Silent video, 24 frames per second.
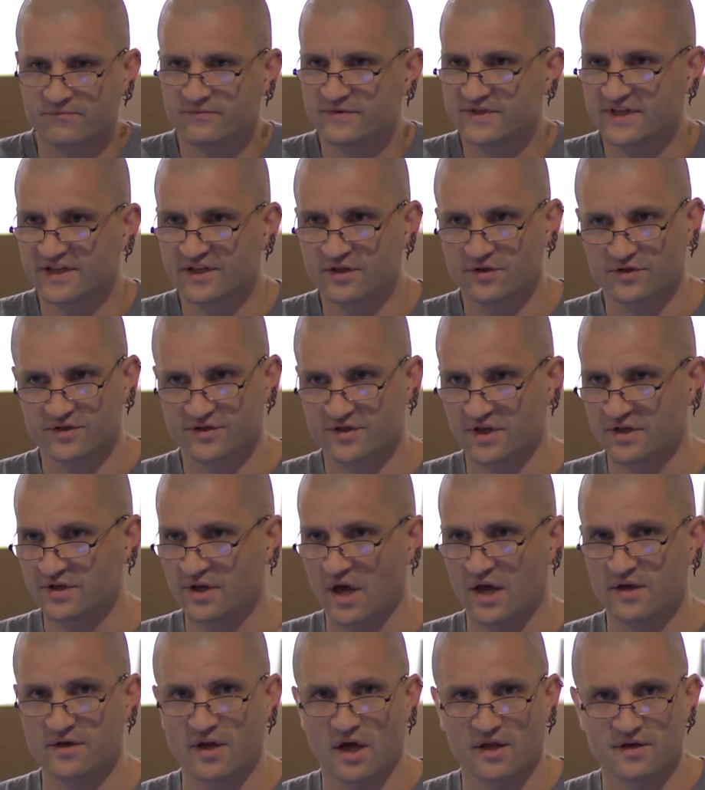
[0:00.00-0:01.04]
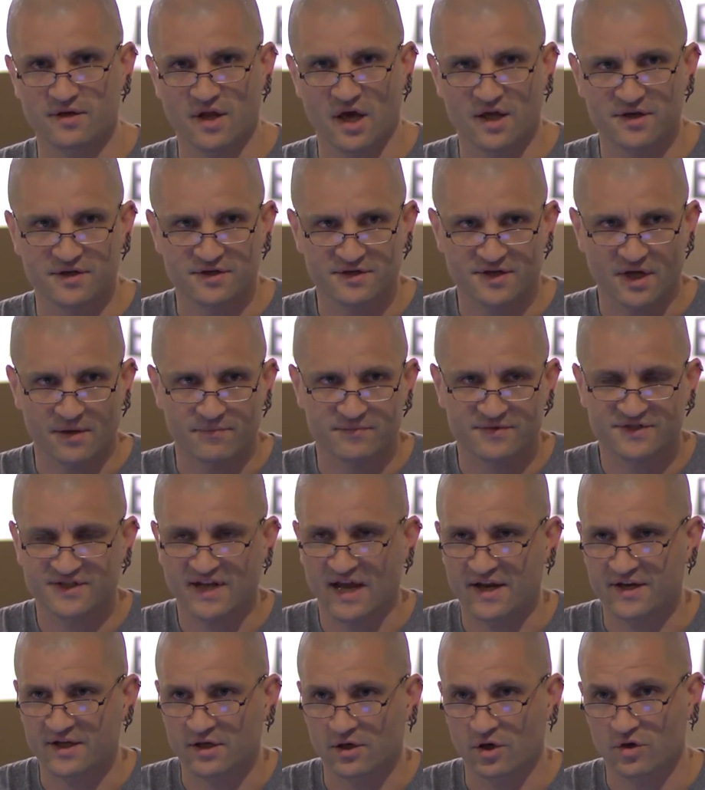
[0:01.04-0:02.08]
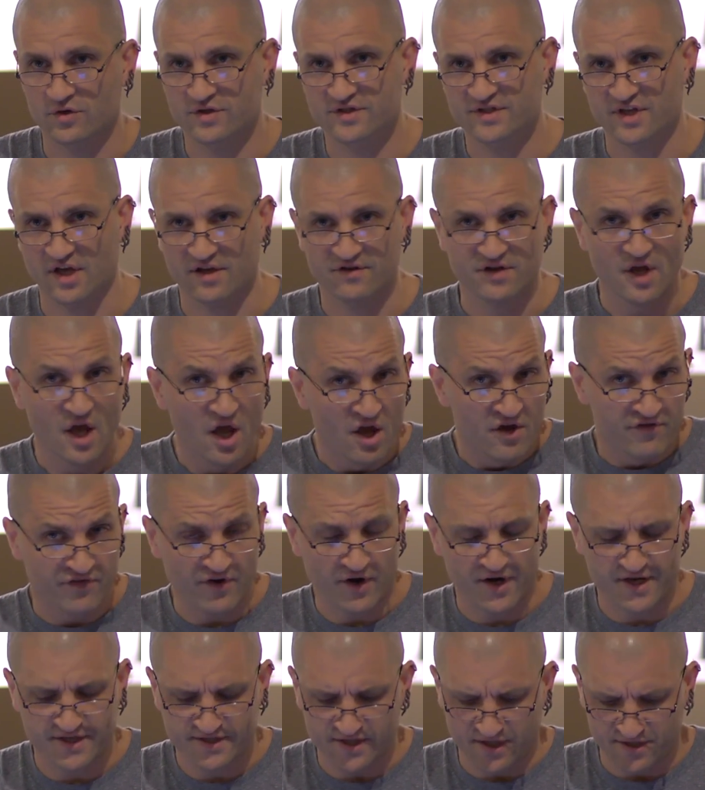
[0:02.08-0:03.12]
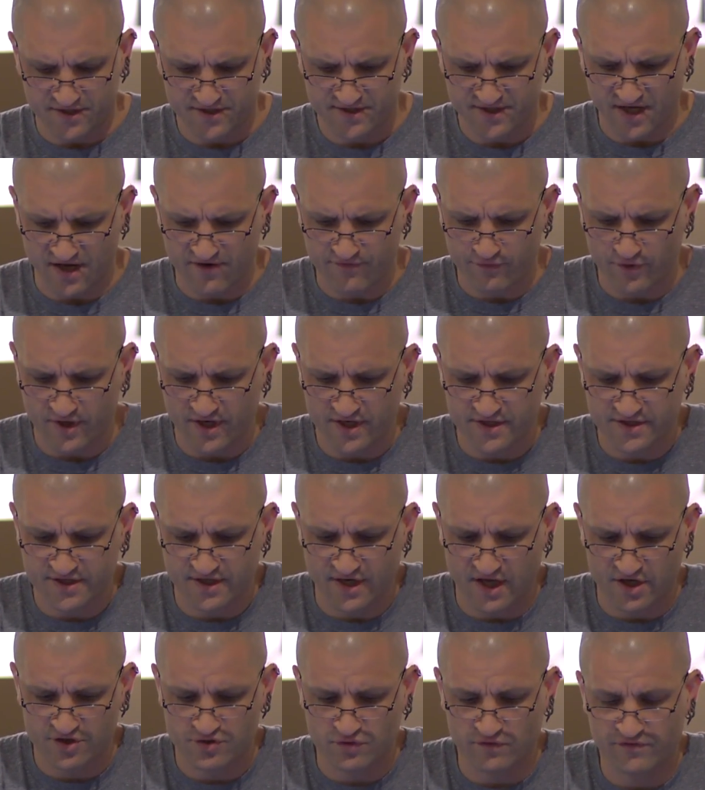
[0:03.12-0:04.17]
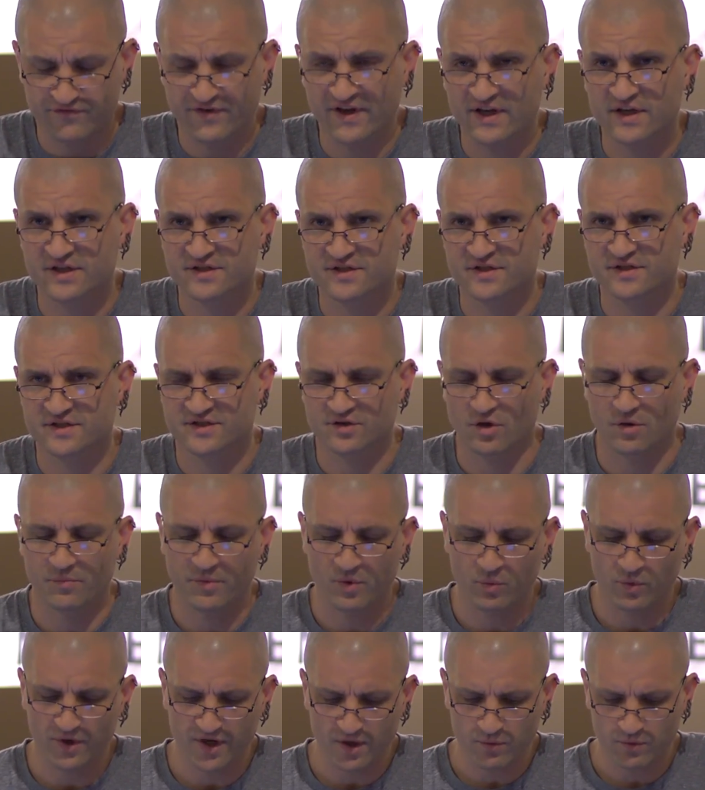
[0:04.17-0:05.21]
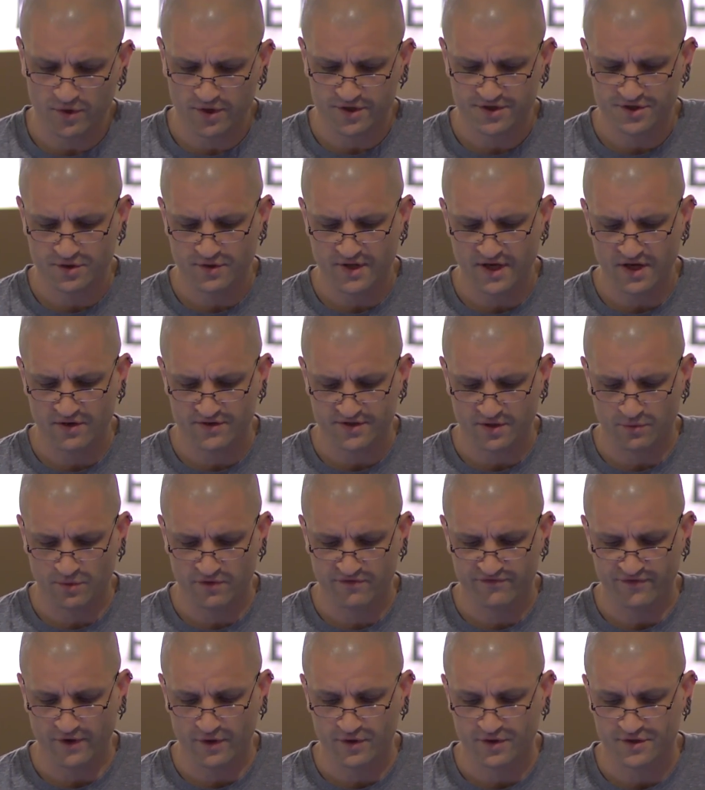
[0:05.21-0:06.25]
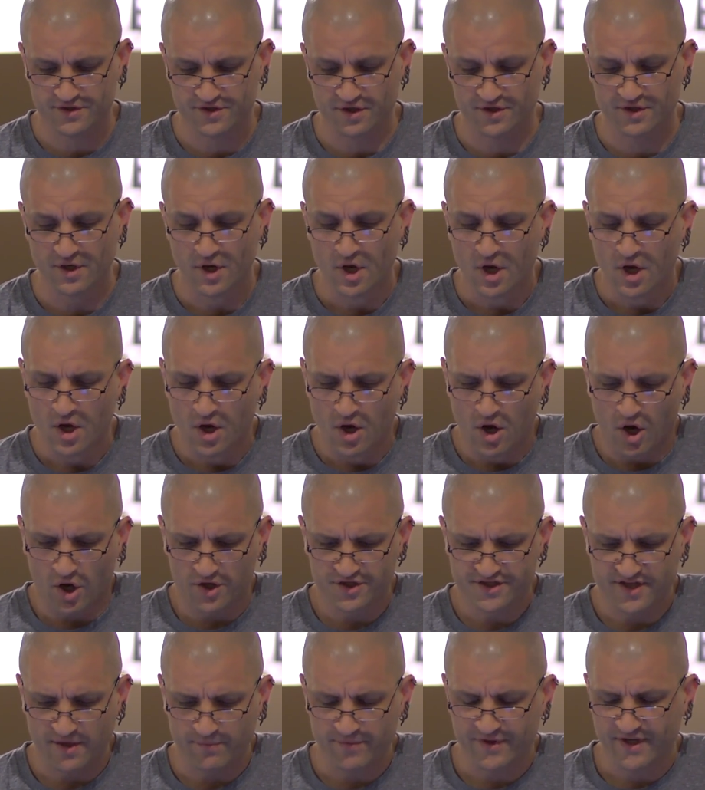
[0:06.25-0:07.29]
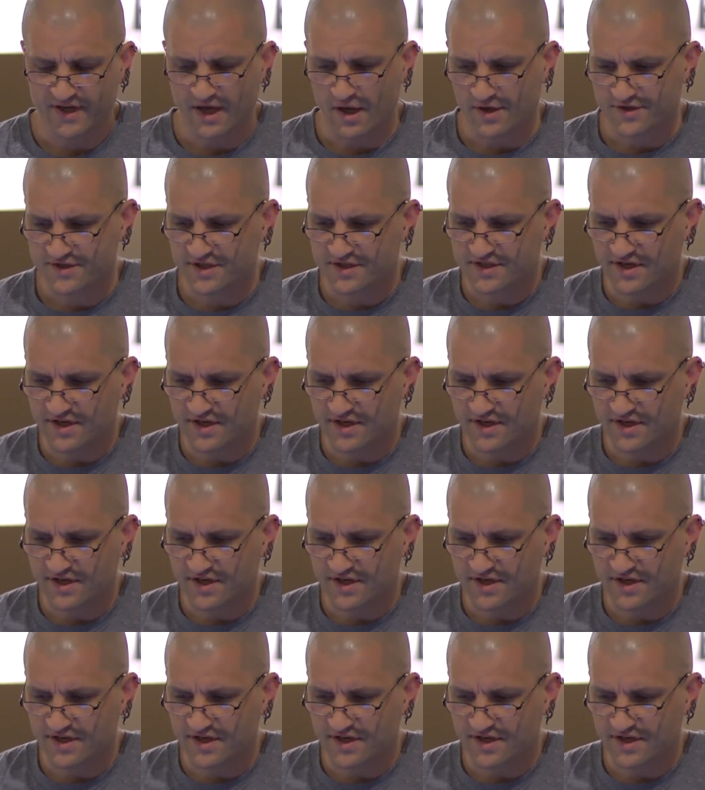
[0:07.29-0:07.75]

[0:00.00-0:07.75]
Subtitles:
deals and standing alongside various unsavory international figures and so on. But what I want to do here is I want to focus on something else, a